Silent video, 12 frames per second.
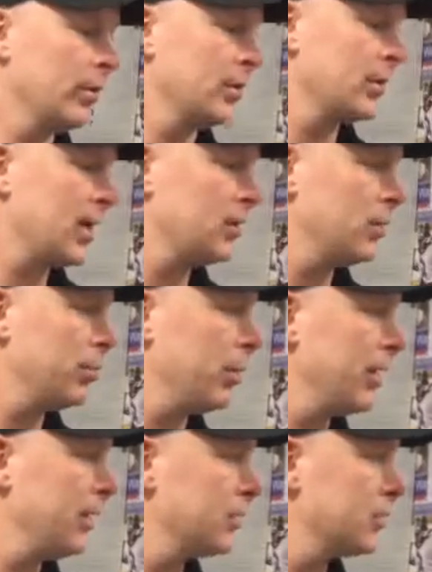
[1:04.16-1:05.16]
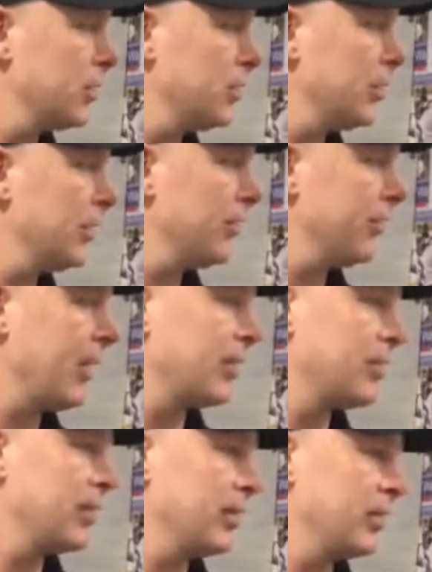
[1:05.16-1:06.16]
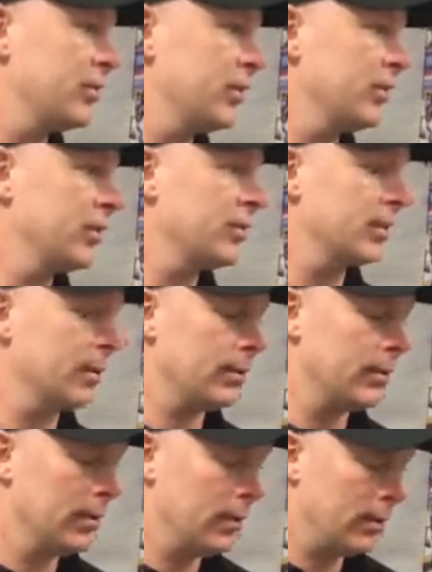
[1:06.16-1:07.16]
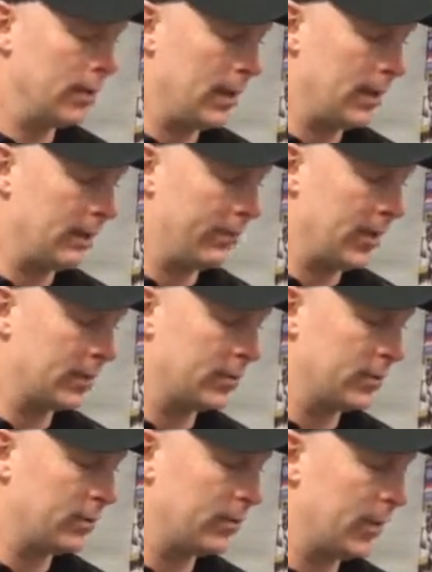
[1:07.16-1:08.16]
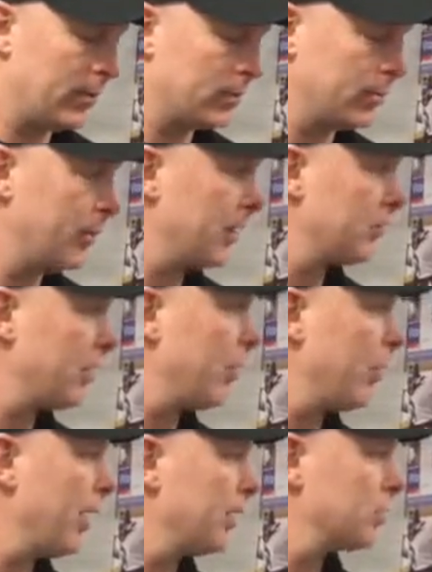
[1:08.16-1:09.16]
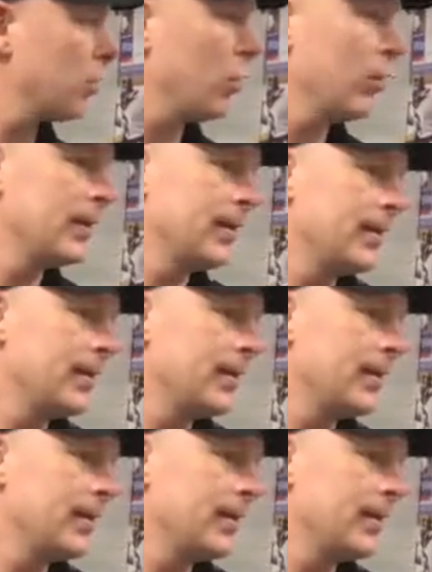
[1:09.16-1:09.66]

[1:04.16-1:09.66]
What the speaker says: we decide to play is going to be invested in the series and invested to be able to play the right way. So,